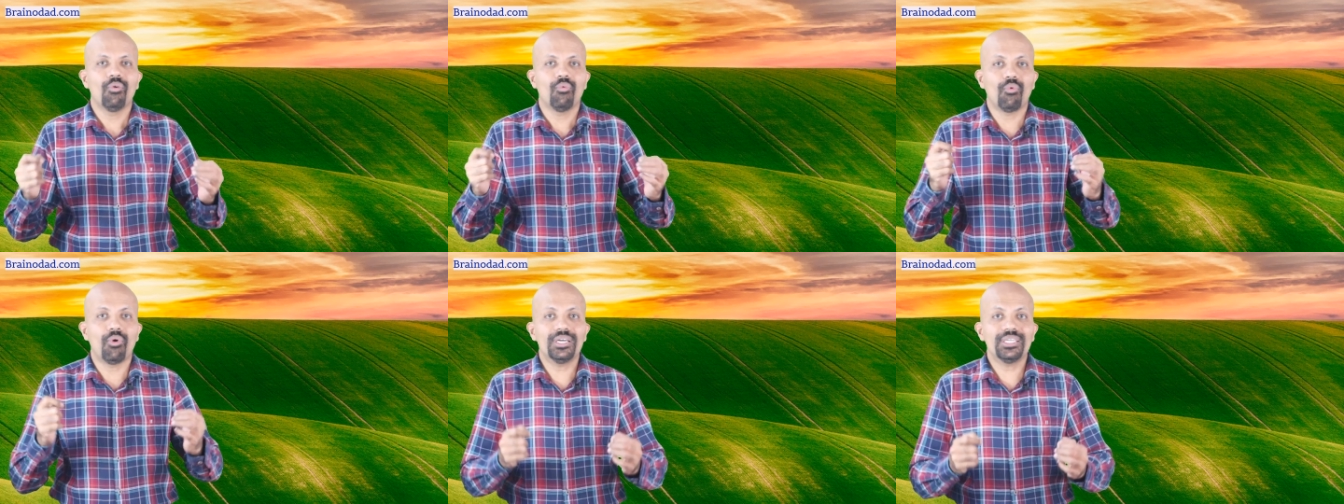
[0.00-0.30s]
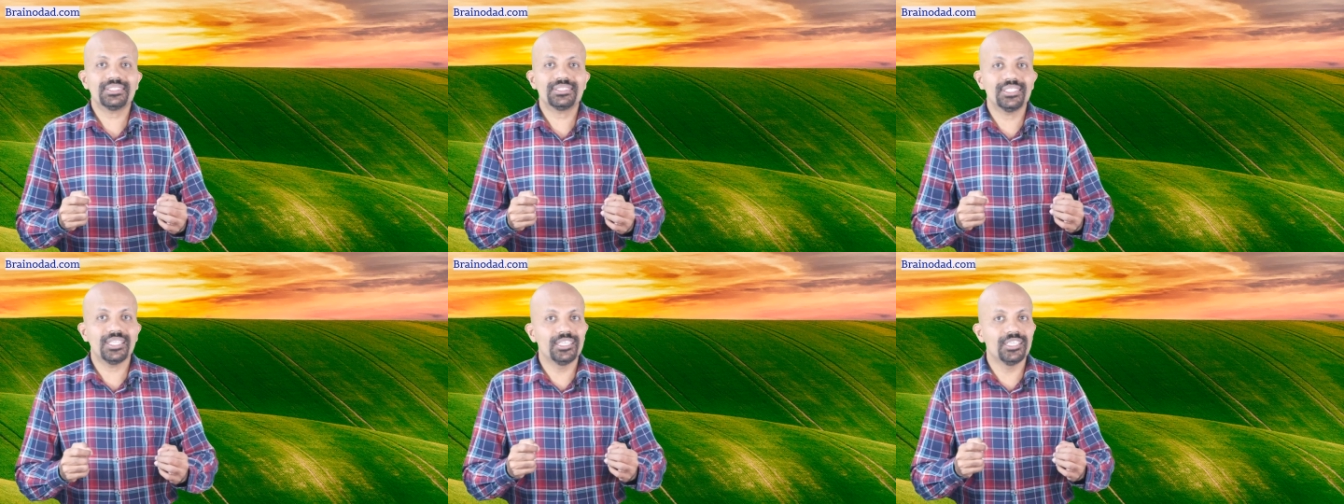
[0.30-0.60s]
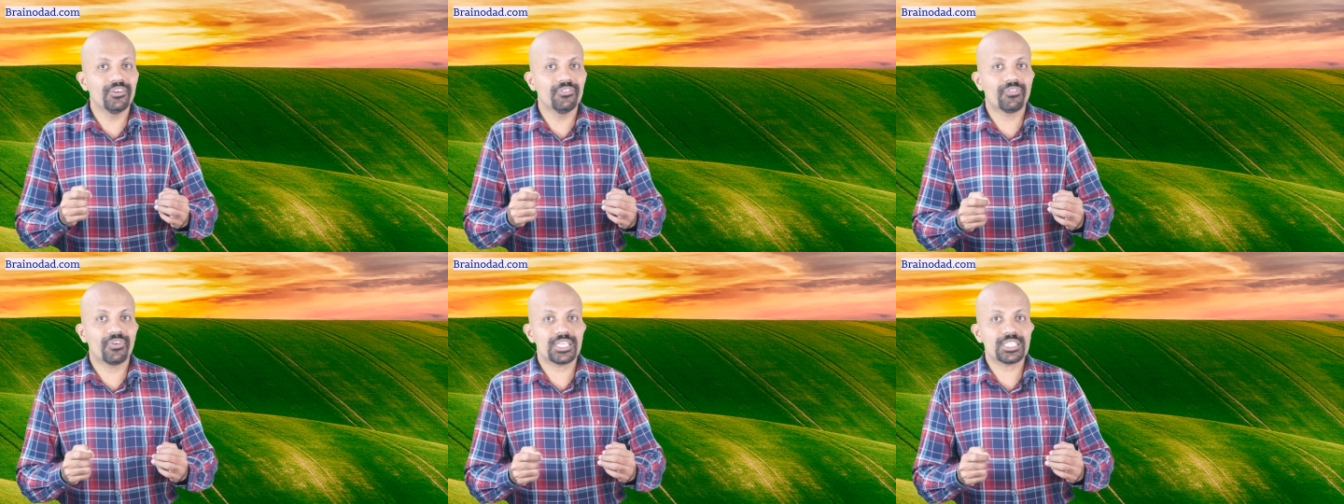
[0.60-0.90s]
What is the
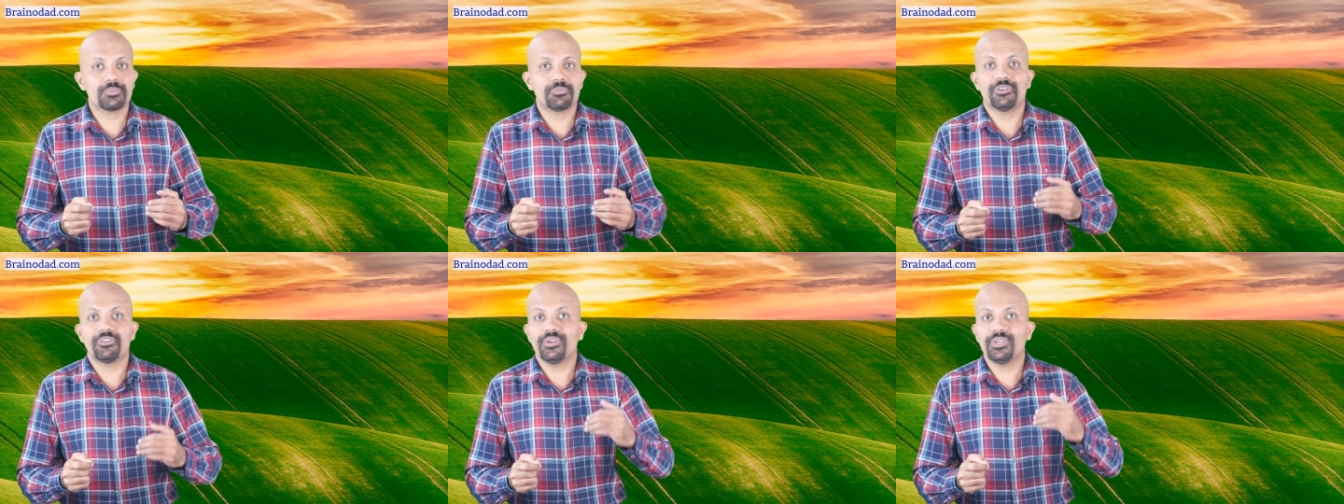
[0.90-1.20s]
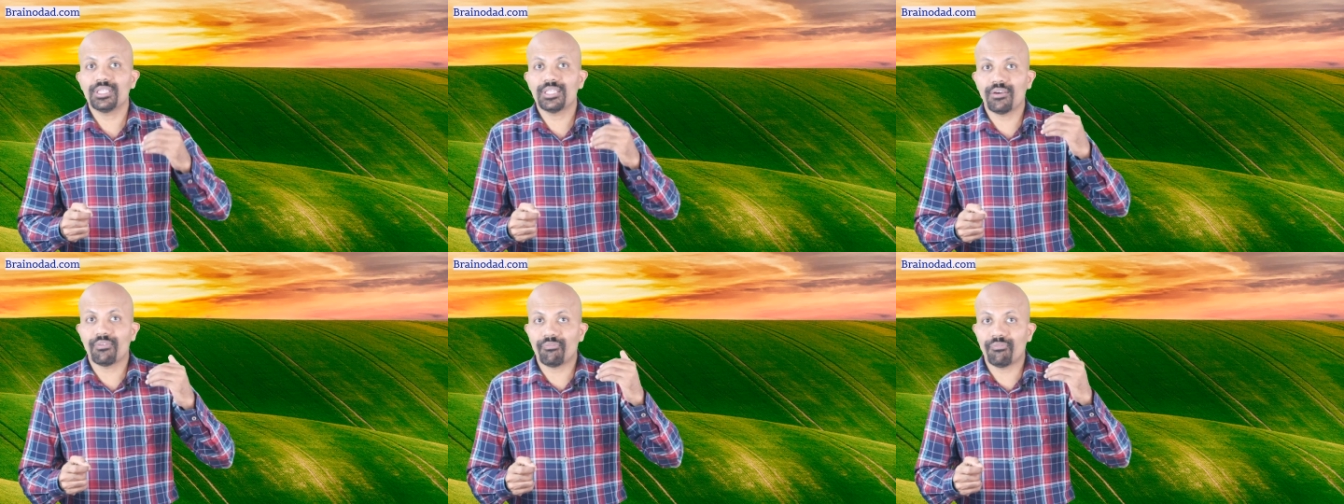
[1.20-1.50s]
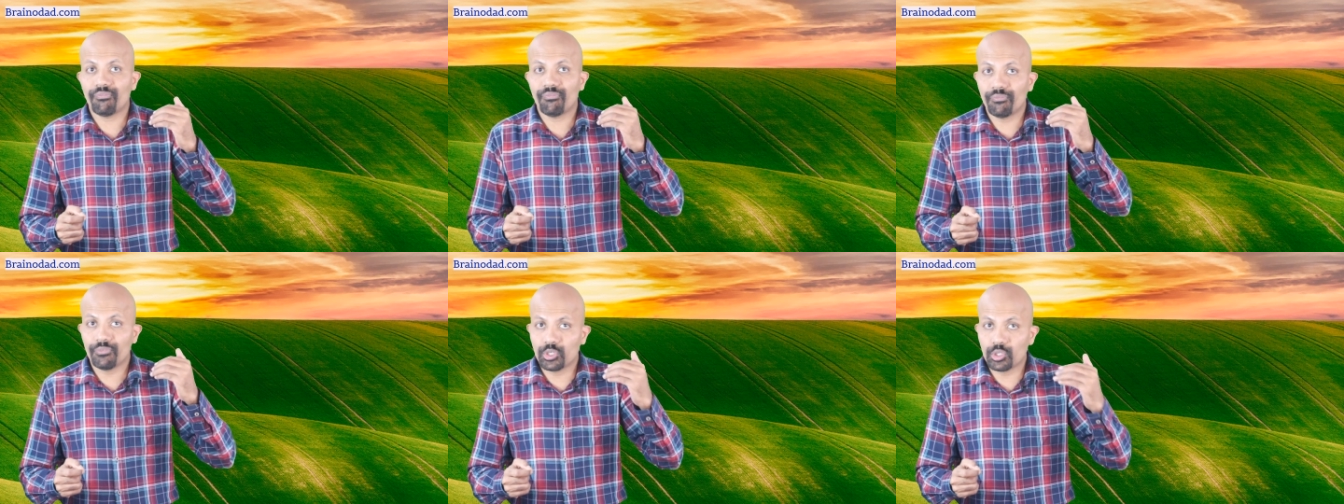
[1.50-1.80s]
difference between the
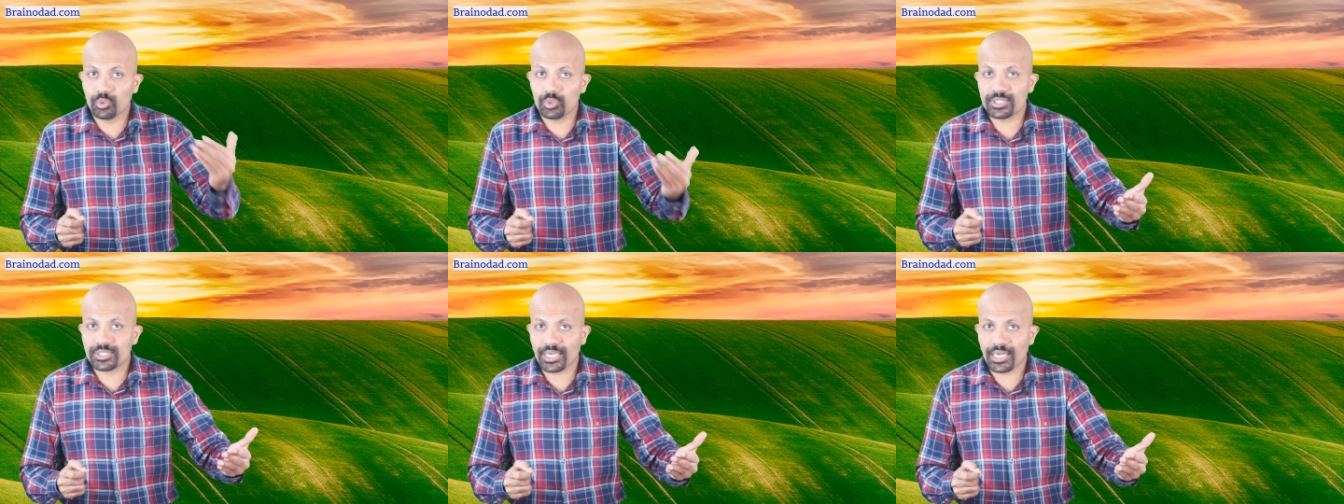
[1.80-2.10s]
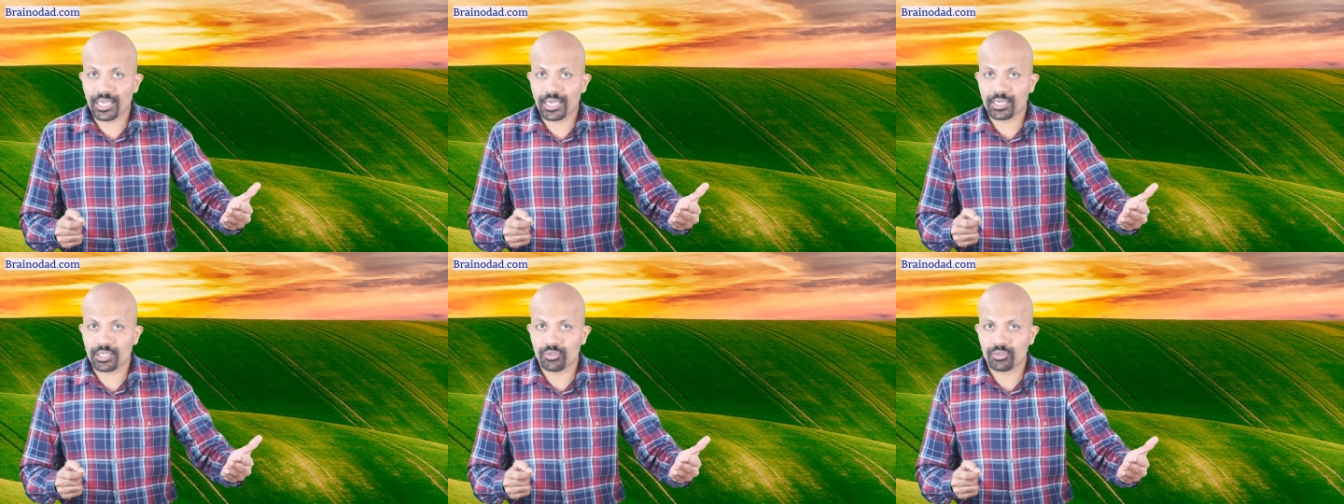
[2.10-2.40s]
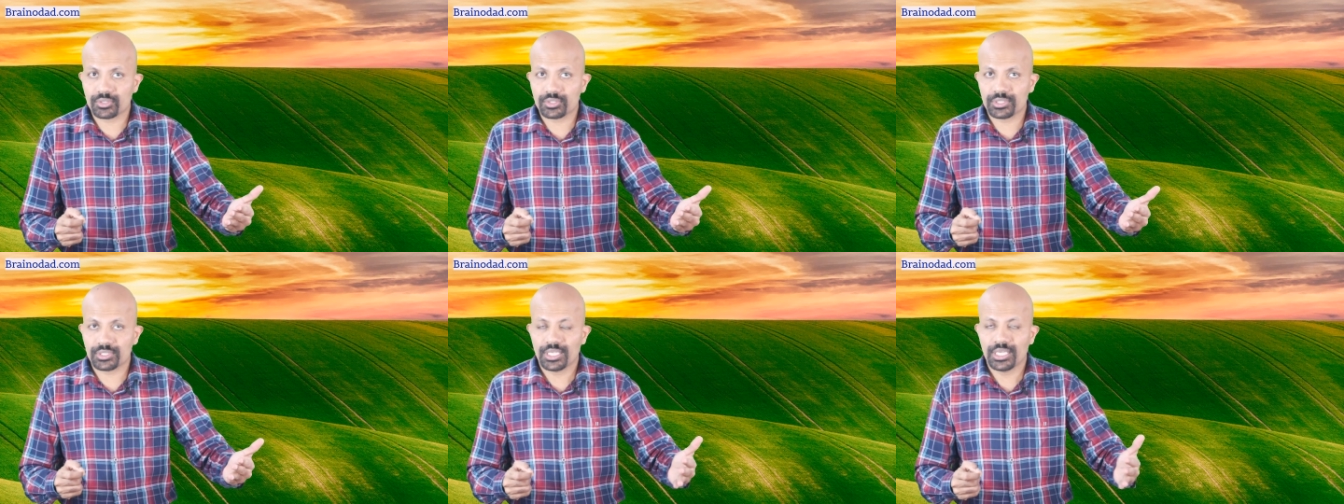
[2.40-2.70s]
two
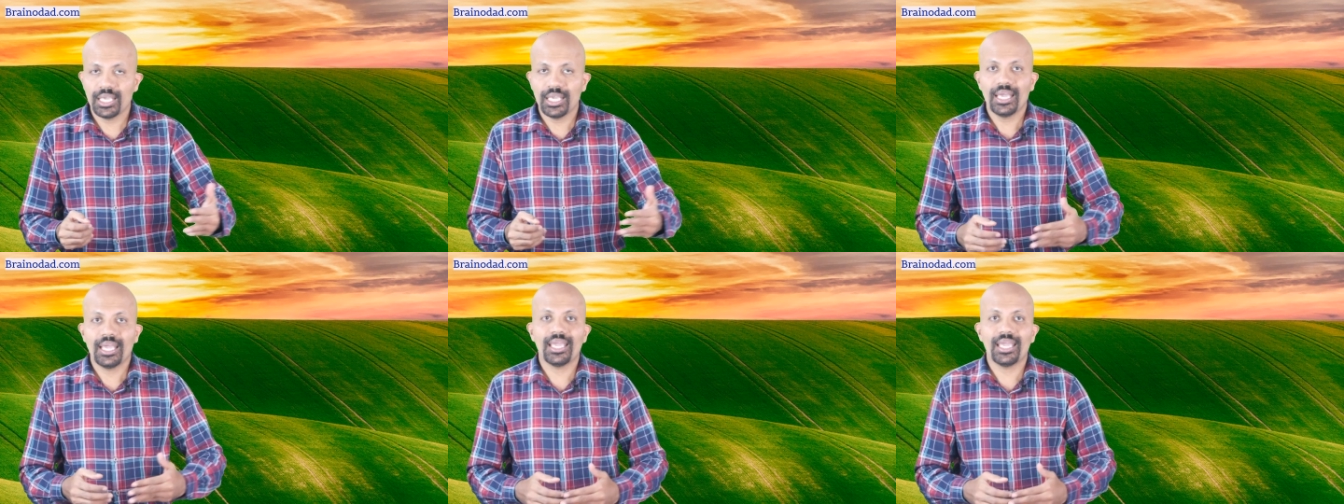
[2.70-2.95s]
scenarios?